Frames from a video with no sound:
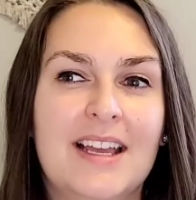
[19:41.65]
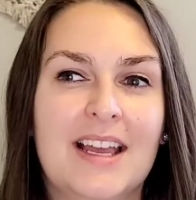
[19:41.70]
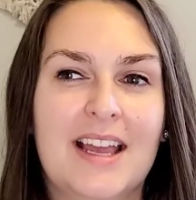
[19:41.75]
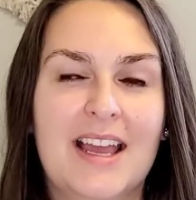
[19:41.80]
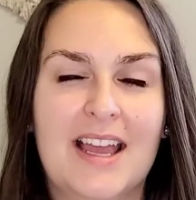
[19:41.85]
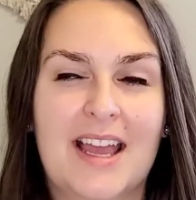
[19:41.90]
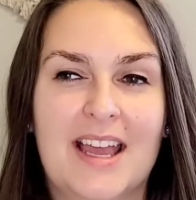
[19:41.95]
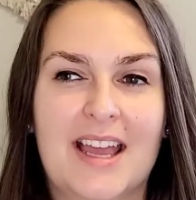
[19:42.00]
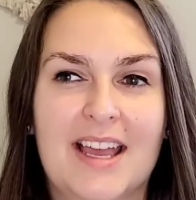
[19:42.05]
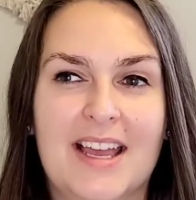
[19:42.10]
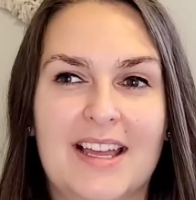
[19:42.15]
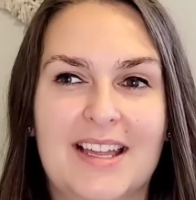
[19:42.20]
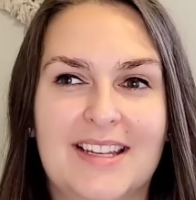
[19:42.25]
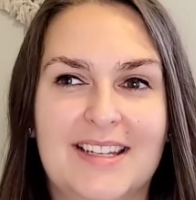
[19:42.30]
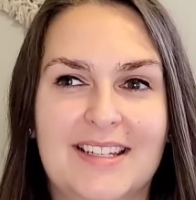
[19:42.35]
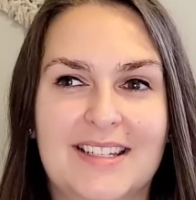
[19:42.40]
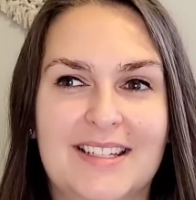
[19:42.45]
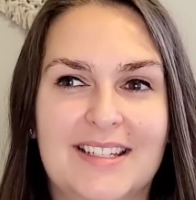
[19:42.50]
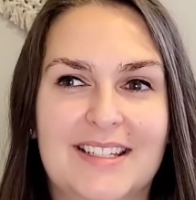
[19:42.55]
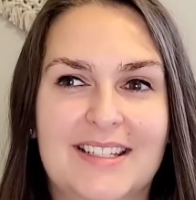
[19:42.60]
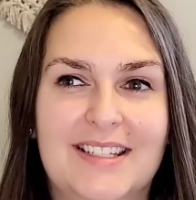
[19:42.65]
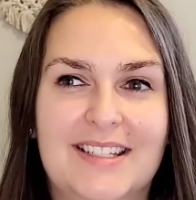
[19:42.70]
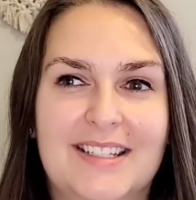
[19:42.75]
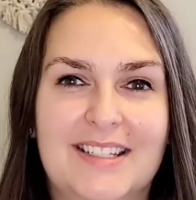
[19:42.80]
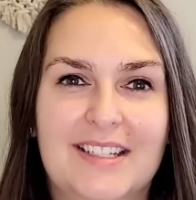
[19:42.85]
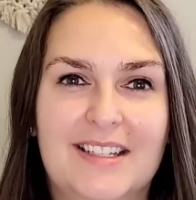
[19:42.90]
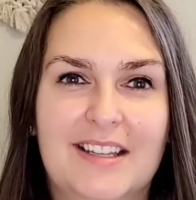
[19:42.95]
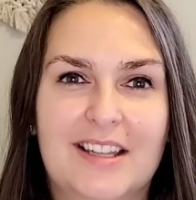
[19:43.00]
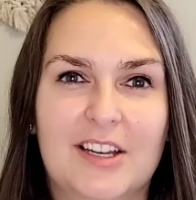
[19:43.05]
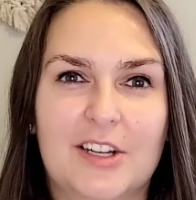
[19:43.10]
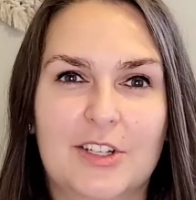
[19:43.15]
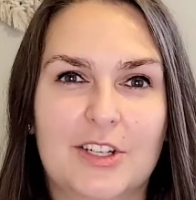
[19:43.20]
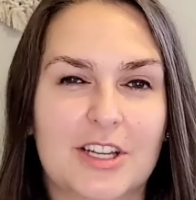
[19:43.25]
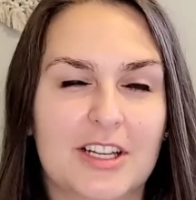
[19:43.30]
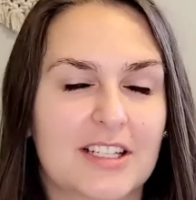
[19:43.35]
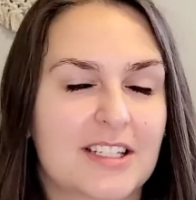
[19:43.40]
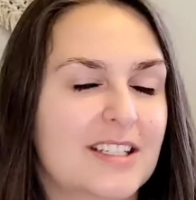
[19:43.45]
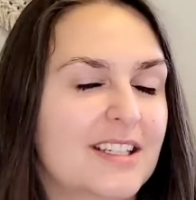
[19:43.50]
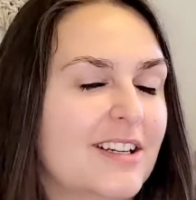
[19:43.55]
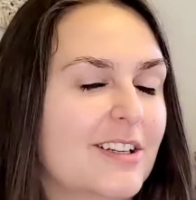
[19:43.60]
and
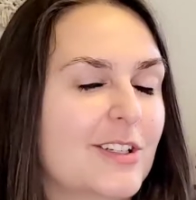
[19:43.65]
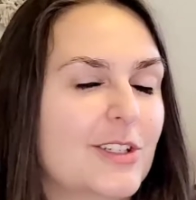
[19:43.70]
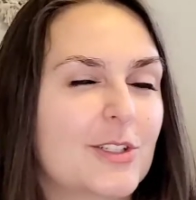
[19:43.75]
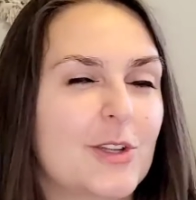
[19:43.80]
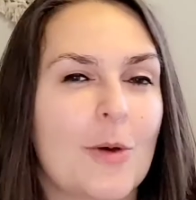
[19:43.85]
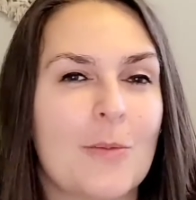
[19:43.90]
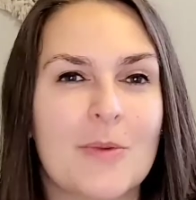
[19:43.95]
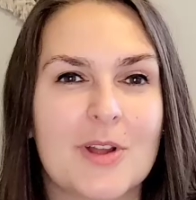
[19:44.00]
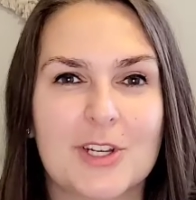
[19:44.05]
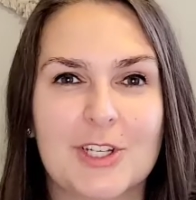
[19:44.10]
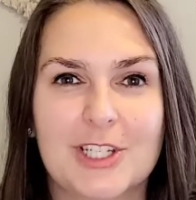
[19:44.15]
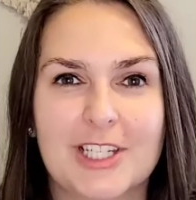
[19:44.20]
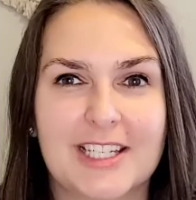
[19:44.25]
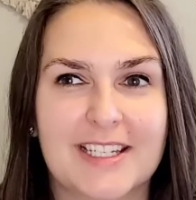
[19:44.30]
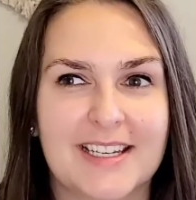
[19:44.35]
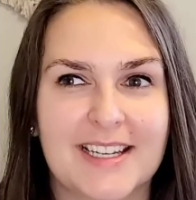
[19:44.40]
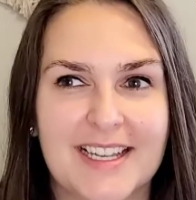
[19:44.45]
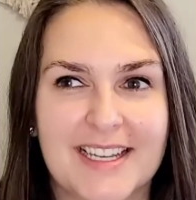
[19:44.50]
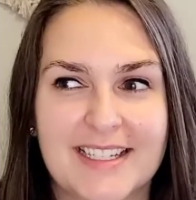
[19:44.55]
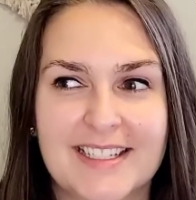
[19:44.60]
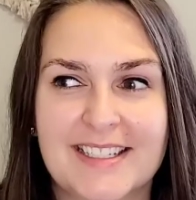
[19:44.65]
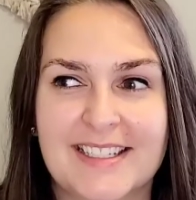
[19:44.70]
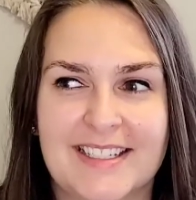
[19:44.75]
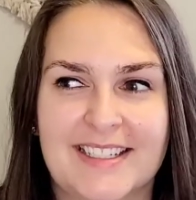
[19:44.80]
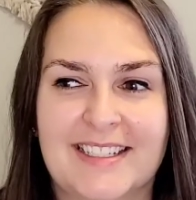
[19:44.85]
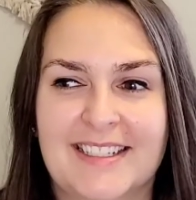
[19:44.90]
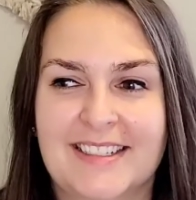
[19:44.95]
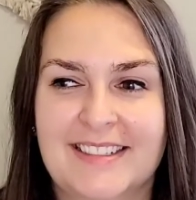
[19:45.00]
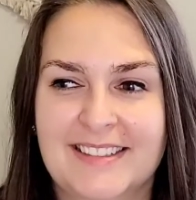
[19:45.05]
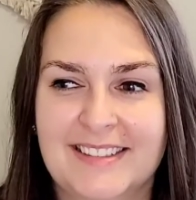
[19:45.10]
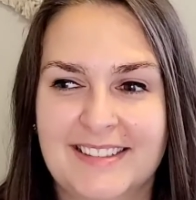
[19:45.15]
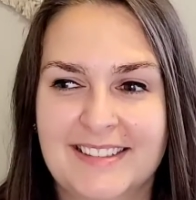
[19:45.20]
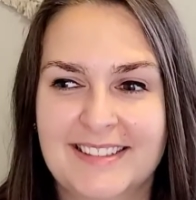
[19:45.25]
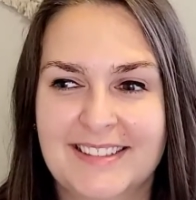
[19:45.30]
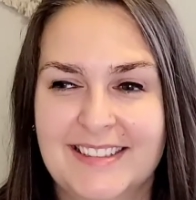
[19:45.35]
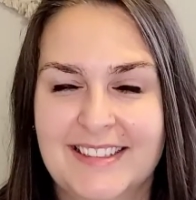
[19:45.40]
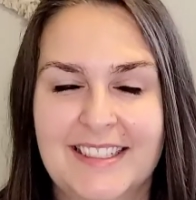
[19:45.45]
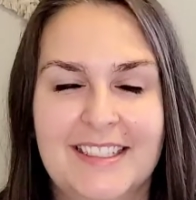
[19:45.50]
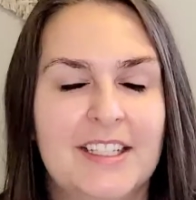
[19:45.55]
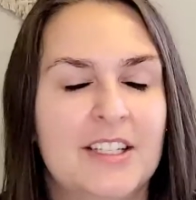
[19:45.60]
there's so much to knit and
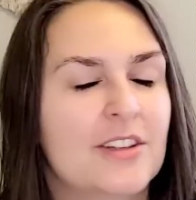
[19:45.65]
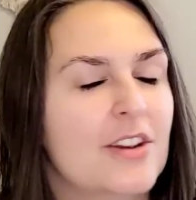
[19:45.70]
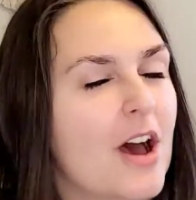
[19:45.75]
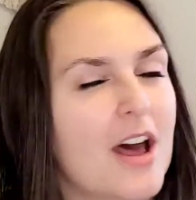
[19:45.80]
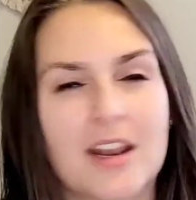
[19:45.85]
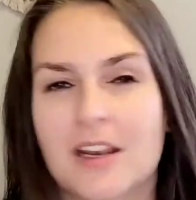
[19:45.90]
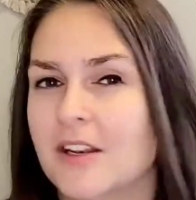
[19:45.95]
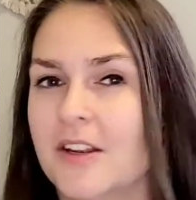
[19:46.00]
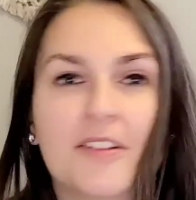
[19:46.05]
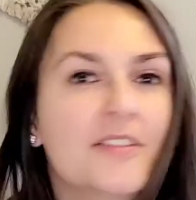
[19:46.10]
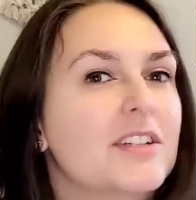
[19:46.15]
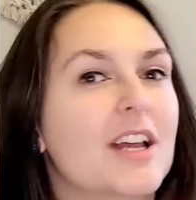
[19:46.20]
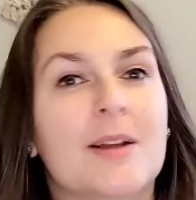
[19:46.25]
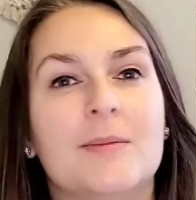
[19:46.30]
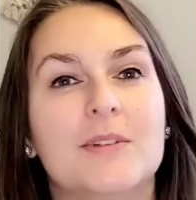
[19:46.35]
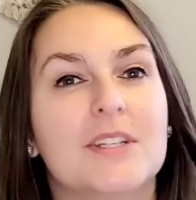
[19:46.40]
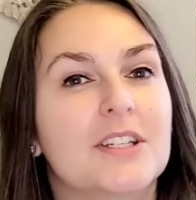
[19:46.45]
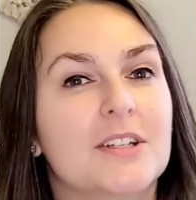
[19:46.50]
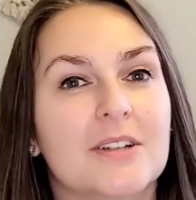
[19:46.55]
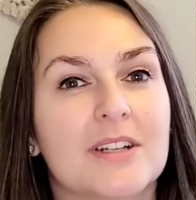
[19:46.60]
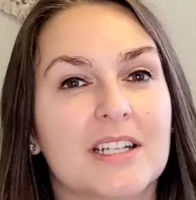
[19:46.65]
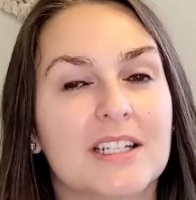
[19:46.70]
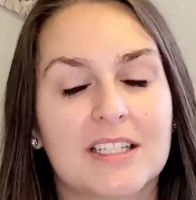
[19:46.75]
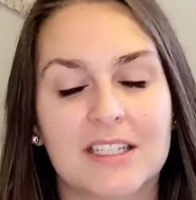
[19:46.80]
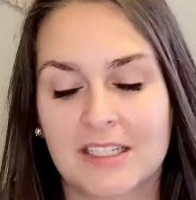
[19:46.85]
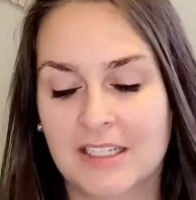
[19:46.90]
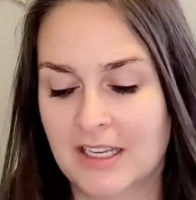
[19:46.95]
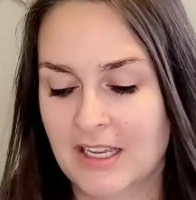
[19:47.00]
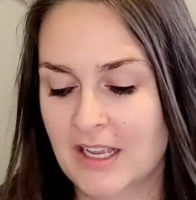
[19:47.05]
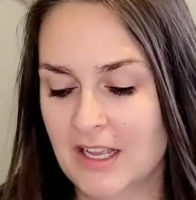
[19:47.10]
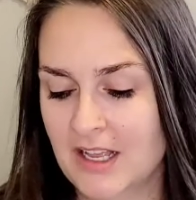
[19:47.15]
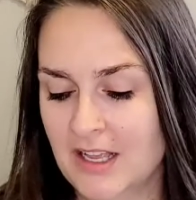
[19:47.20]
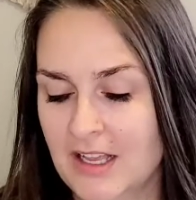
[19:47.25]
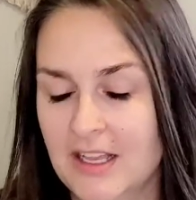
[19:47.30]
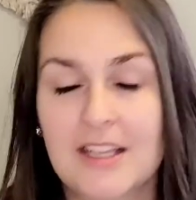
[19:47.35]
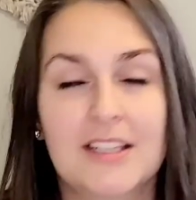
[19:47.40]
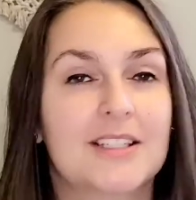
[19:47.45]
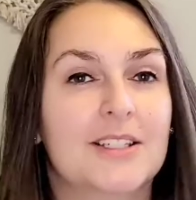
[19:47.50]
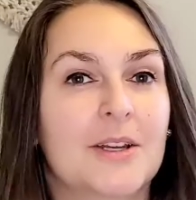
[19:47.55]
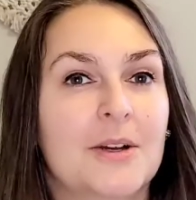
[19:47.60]
not enough time to do it.
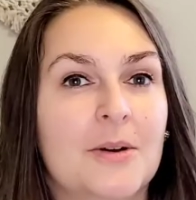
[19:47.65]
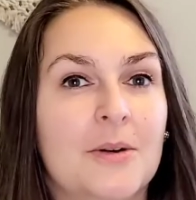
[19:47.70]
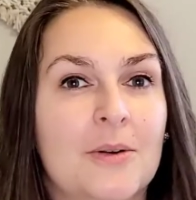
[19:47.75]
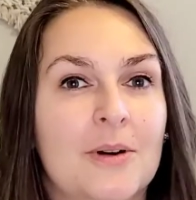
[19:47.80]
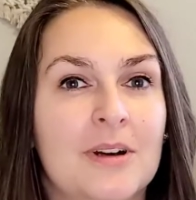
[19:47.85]
So